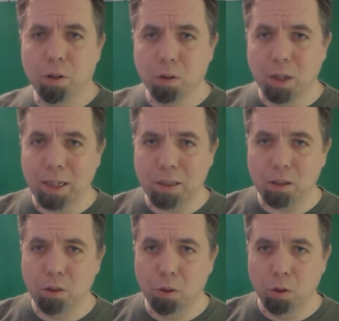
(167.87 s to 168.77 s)
there are lights
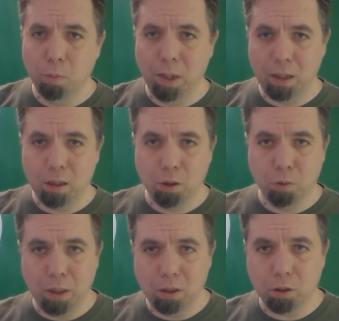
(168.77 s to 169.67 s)
to illuminate the
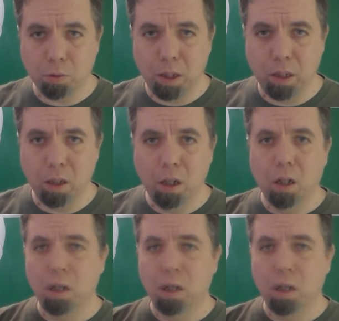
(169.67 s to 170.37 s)
green screen,